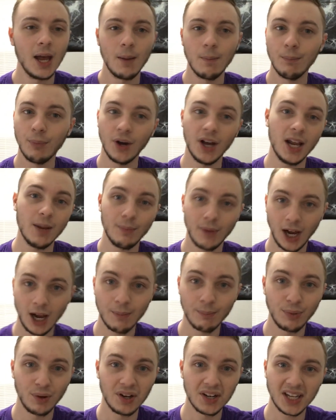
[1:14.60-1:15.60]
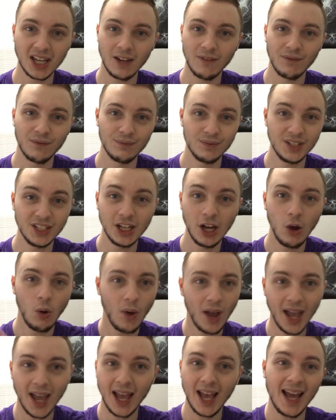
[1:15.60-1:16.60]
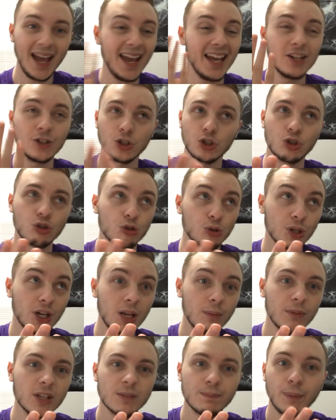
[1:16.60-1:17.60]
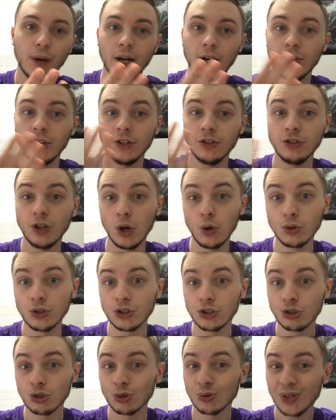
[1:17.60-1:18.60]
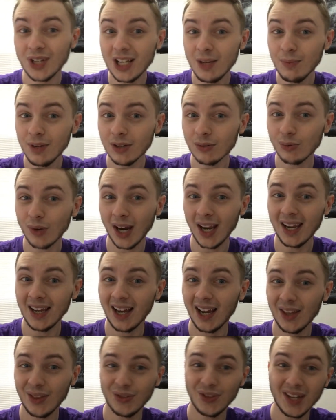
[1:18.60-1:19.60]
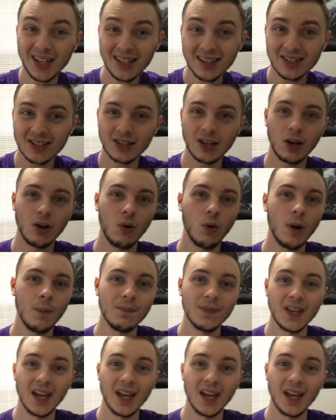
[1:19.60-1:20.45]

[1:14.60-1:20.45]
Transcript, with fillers: but in my book, if you know a stream is better than no stream, right? I think so.